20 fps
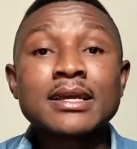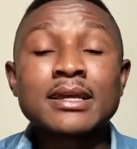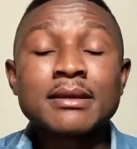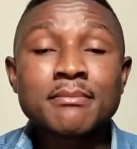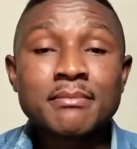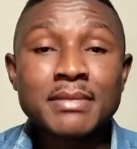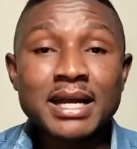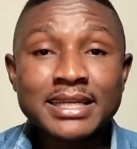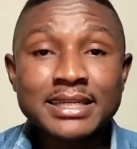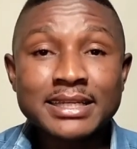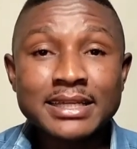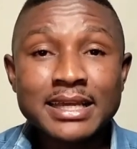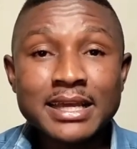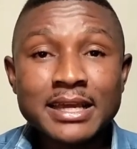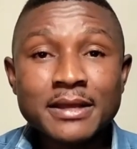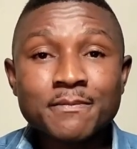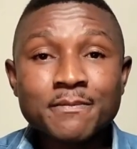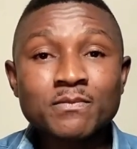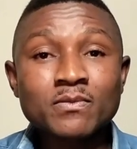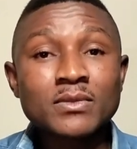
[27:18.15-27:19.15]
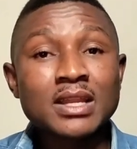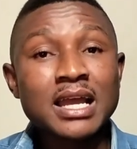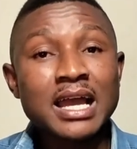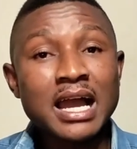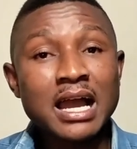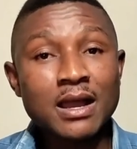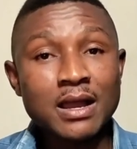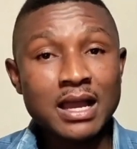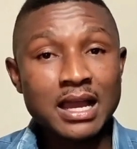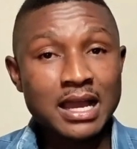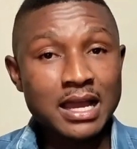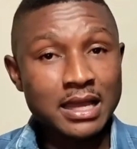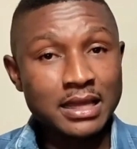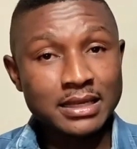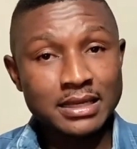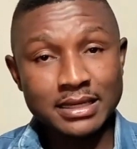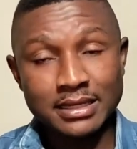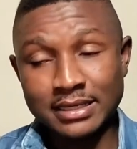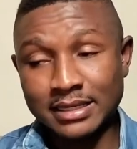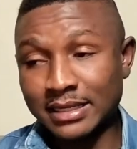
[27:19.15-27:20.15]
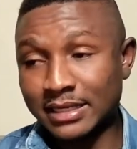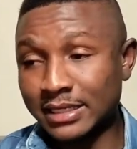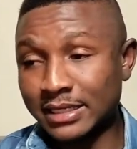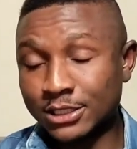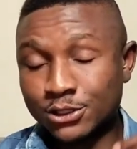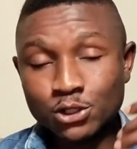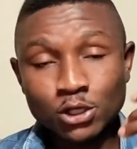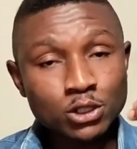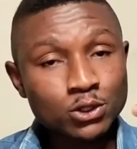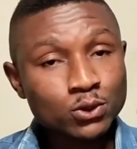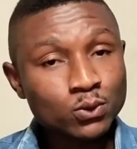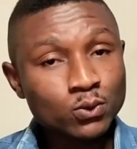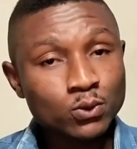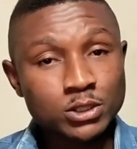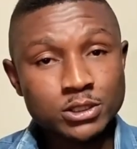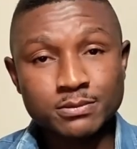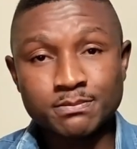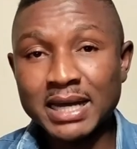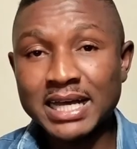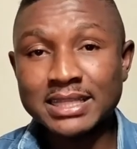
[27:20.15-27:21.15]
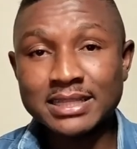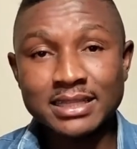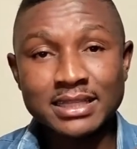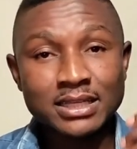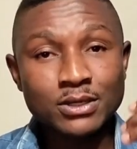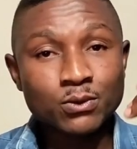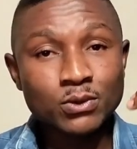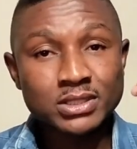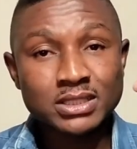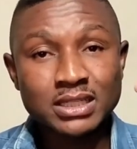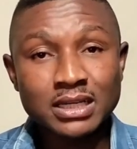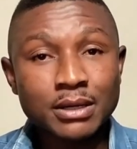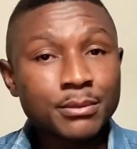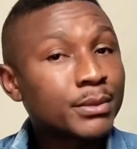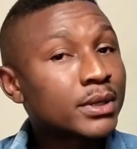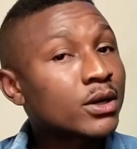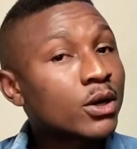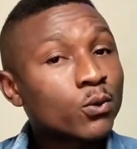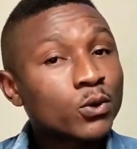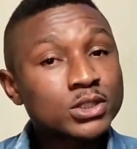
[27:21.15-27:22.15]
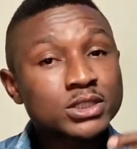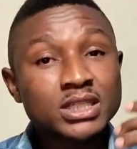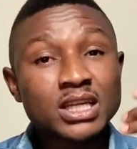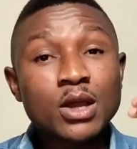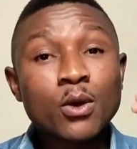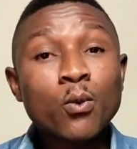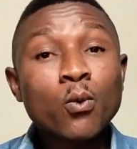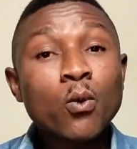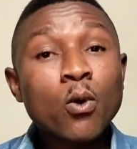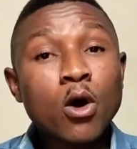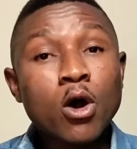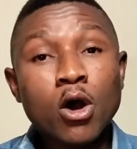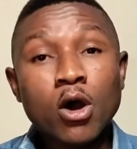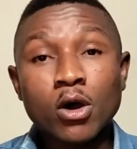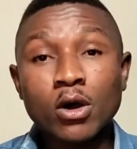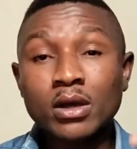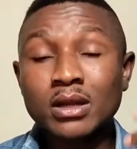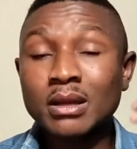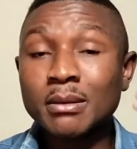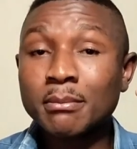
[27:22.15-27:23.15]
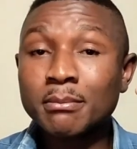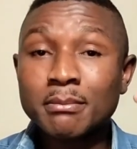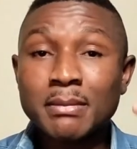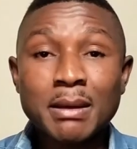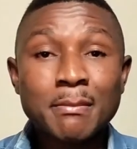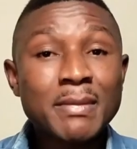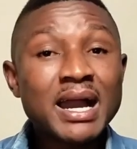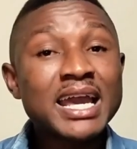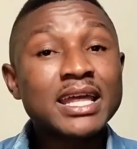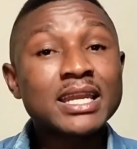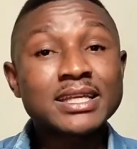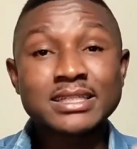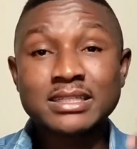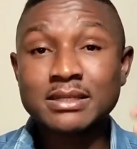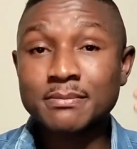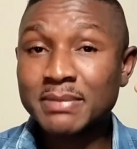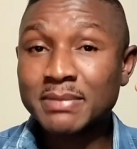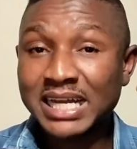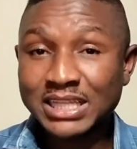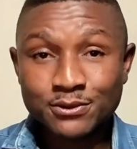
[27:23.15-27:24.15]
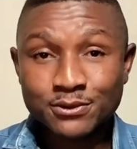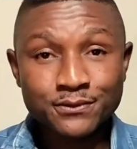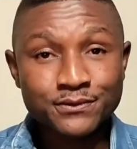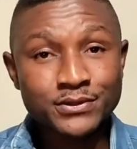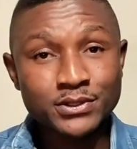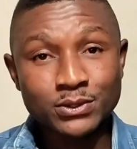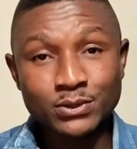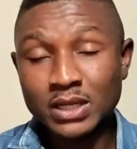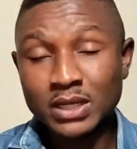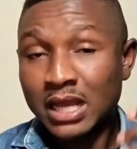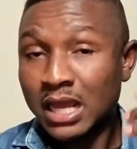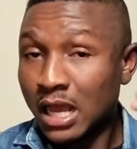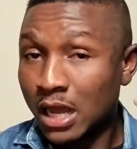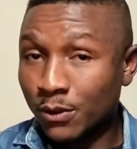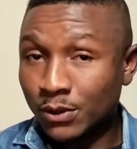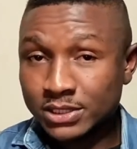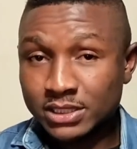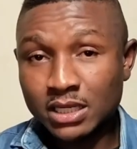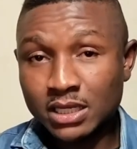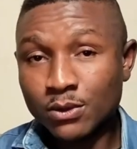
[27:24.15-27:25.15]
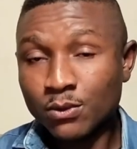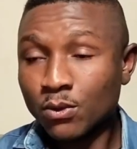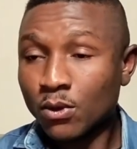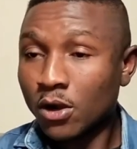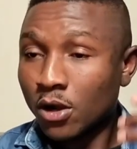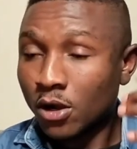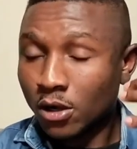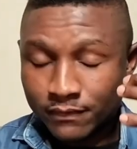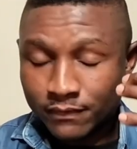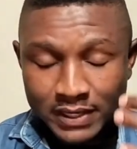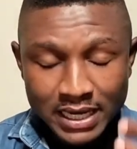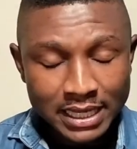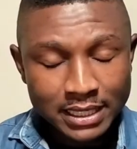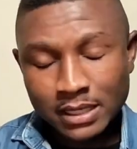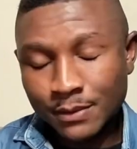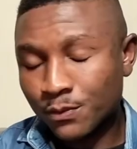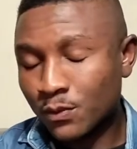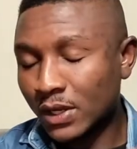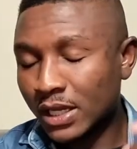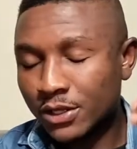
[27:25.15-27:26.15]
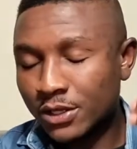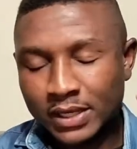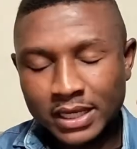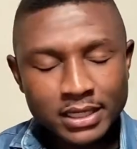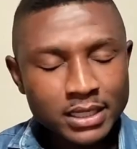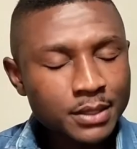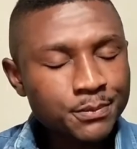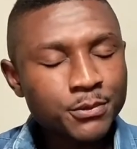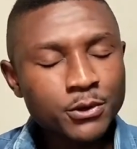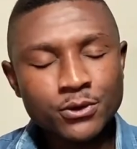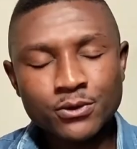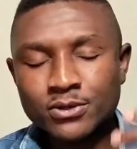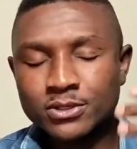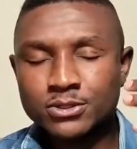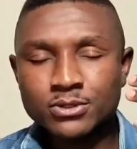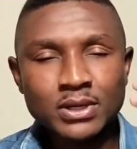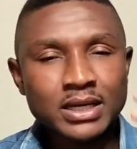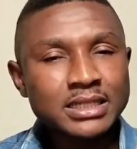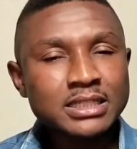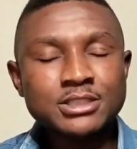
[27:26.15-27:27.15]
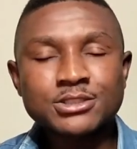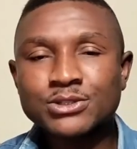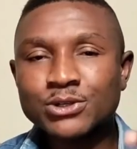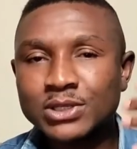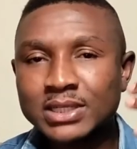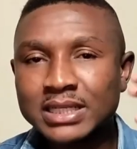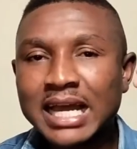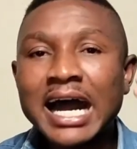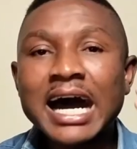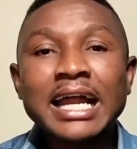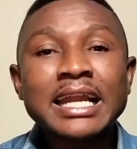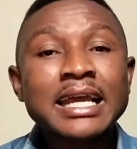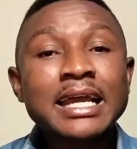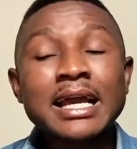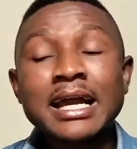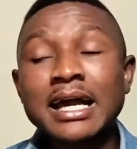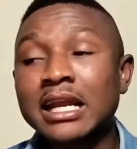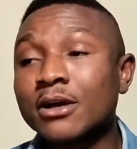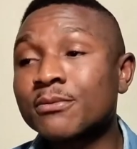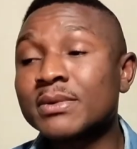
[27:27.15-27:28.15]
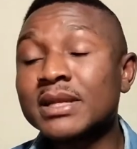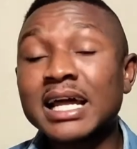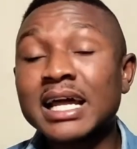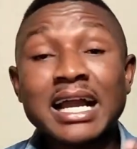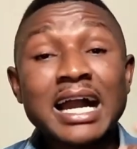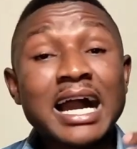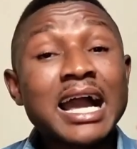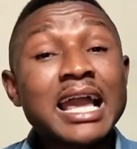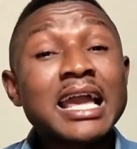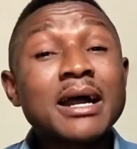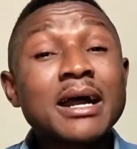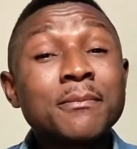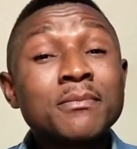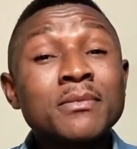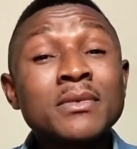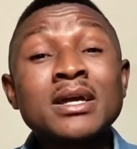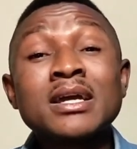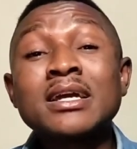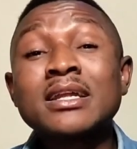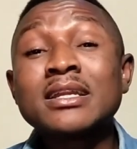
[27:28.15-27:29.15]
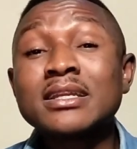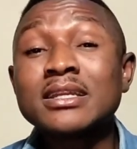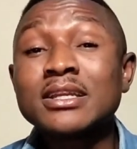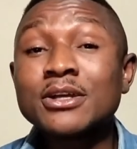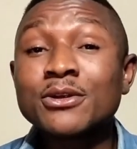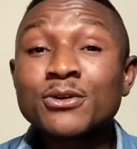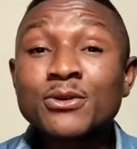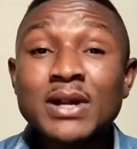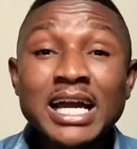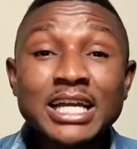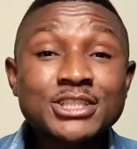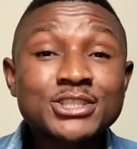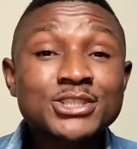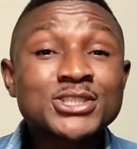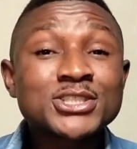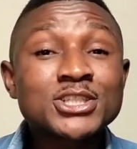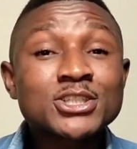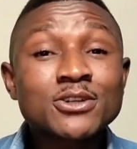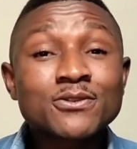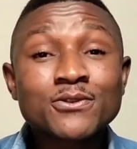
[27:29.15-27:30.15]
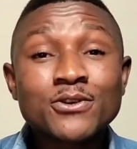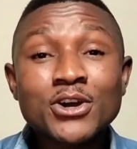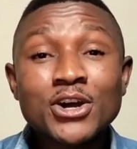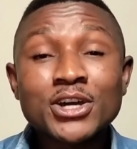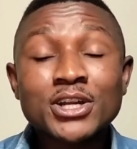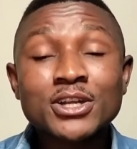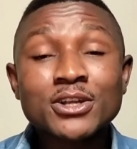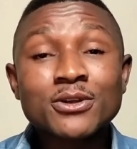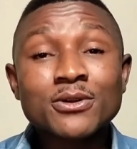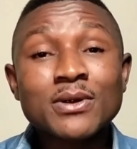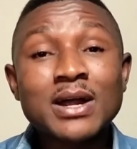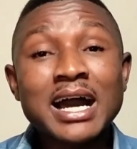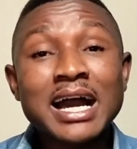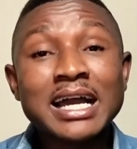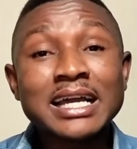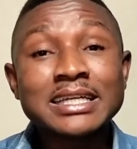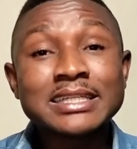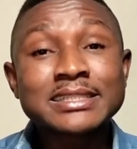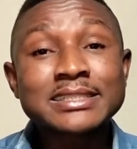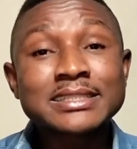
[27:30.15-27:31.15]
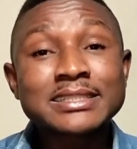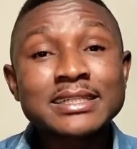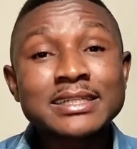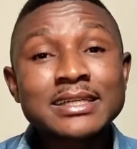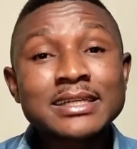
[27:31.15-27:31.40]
My dear, the, the, the, thought was battling. It was I, mean, I was in a war. The, my mind is a battlefield. I was in a war of like, keep quiet, you're an hypocrite, you are this or that. And I would be like, I am the righteousness of God in Christ.